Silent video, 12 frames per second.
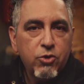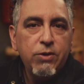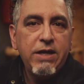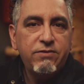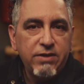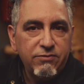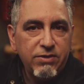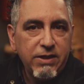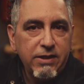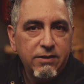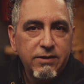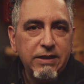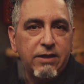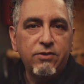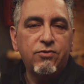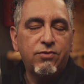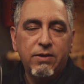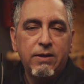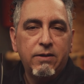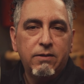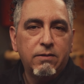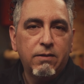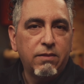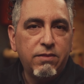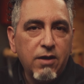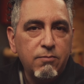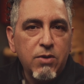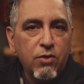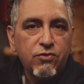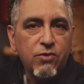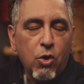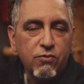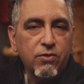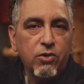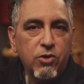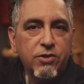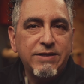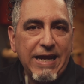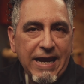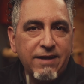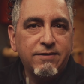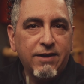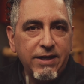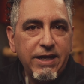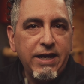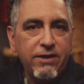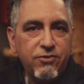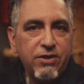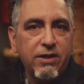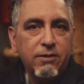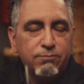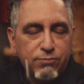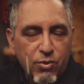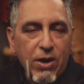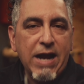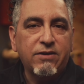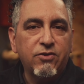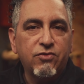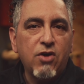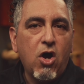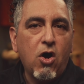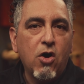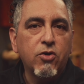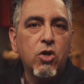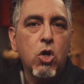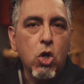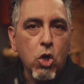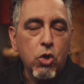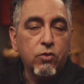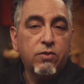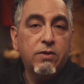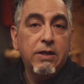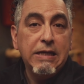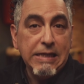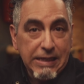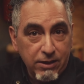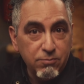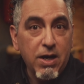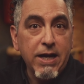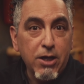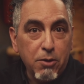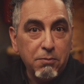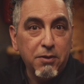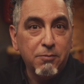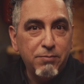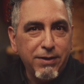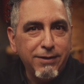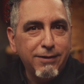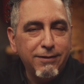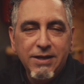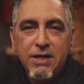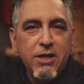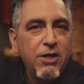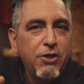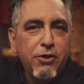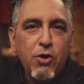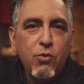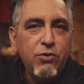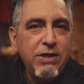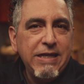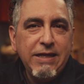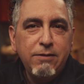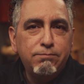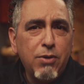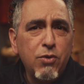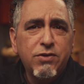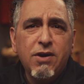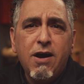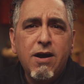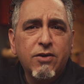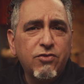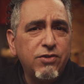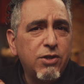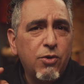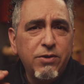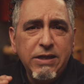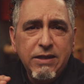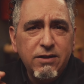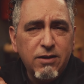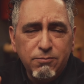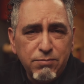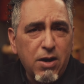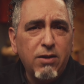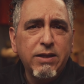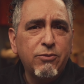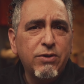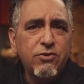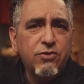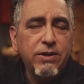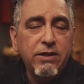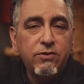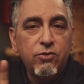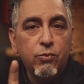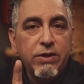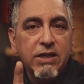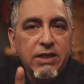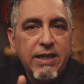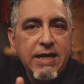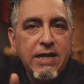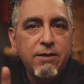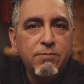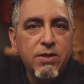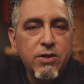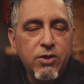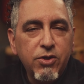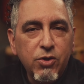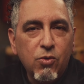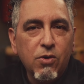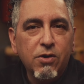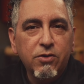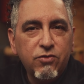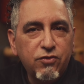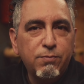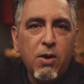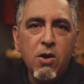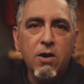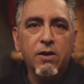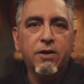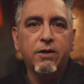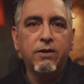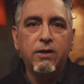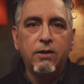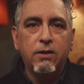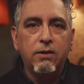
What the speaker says: Creativity is the most overlooked anti-aging practice on earth, in my humble opinion. You don't need Botox, you don't need a Bali retreat to reclaim your spark.